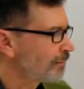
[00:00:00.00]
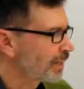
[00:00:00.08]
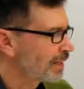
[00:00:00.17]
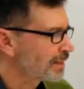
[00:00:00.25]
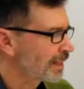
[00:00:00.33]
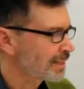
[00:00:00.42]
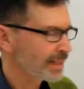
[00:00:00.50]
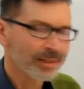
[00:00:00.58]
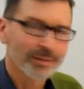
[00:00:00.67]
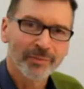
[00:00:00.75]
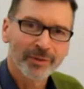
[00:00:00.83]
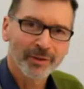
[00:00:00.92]
As a
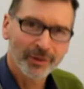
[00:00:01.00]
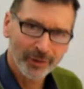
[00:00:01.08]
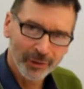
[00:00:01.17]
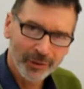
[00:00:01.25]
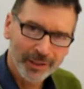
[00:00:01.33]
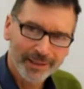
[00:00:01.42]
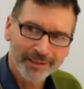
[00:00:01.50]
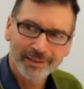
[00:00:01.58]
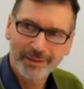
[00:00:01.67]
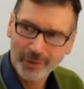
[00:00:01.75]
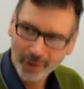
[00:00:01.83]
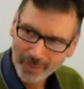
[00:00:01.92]
concluding
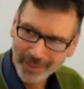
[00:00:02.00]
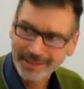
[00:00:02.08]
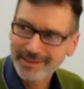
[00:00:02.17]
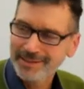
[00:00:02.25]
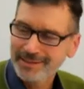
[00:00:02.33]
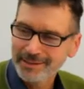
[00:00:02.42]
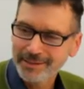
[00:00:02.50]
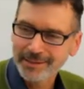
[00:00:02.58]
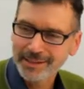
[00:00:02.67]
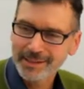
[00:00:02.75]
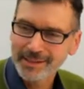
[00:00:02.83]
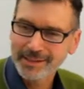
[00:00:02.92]
comment to
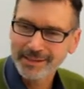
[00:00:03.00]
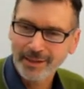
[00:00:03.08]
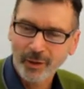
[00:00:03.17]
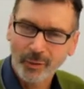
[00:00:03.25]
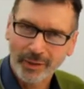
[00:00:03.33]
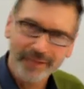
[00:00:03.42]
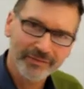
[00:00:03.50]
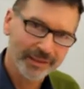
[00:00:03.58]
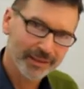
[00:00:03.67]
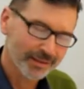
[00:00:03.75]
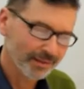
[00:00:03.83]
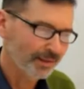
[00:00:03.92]
this whole
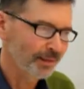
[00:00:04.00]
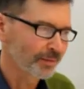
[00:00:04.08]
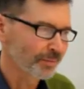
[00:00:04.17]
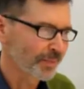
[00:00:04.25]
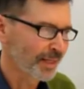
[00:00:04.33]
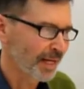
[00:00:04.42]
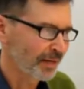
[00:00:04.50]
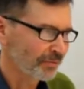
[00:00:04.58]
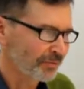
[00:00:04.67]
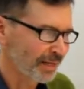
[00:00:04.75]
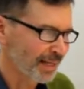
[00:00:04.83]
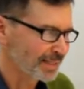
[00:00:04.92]
effort on behalf
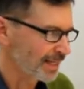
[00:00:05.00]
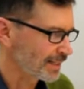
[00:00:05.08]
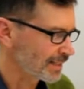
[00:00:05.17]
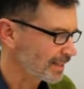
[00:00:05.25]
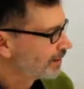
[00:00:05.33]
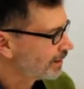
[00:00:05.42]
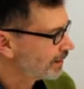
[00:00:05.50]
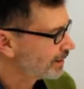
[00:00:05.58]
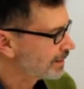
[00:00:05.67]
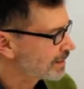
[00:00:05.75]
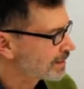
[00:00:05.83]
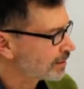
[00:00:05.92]
of Arts Access,
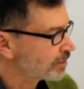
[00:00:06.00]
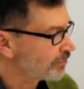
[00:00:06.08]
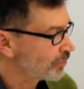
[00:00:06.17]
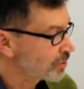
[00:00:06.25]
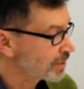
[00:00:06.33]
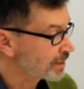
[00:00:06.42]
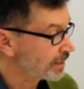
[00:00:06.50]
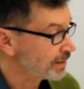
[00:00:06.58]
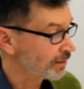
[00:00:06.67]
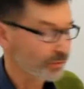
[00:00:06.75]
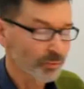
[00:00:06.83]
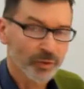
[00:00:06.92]
it is the diversity
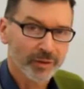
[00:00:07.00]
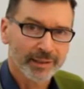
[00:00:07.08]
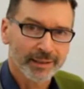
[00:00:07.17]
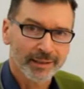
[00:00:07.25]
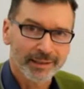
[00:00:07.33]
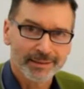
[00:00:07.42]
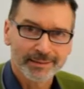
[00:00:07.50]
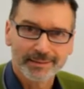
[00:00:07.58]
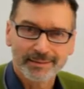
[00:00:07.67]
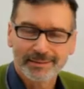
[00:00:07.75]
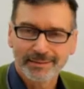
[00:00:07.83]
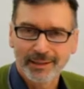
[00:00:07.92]
of the work that I
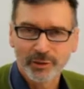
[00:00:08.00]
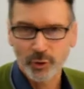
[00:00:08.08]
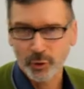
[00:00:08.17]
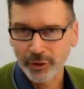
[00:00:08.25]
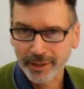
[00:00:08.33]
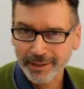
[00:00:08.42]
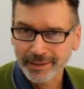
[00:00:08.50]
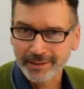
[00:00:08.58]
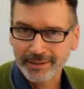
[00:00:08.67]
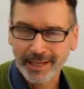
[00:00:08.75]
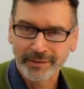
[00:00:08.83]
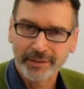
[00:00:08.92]
enjoy
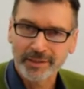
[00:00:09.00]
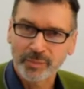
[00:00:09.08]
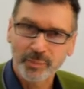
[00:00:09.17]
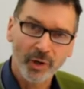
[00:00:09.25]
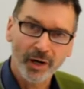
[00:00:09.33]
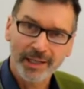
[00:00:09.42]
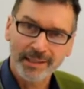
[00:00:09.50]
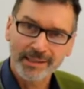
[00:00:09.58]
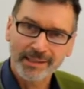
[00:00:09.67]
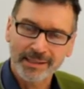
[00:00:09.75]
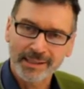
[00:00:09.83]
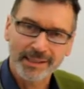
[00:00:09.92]
and the
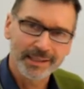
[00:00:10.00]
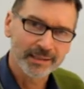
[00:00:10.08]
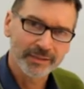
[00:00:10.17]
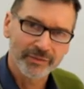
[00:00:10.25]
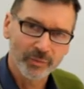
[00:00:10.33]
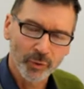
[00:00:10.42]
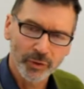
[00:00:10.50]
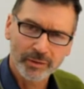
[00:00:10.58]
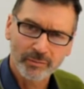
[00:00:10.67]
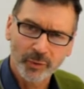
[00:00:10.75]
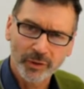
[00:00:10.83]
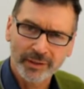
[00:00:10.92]
surprise at seeing different
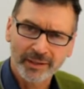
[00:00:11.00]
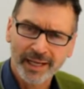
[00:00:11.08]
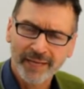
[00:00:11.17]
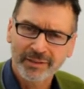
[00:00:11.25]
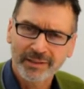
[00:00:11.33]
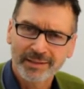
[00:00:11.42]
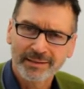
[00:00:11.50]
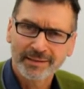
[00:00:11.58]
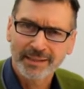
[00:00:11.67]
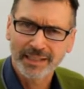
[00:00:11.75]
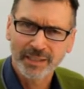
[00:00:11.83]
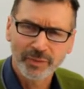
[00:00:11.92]
work that I haven't
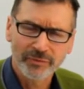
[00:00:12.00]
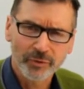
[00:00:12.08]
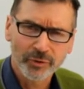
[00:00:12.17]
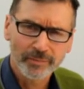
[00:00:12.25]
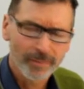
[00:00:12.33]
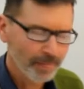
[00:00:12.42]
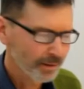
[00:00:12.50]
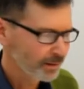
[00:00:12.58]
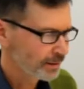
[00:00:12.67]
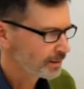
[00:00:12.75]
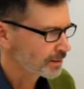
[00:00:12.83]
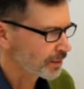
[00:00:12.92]
seen before.
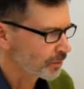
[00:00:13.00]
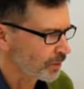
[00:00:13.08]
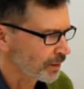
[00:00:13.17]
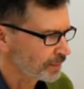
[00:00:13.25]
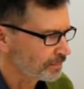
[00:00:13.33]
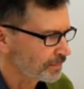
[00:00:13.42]
So I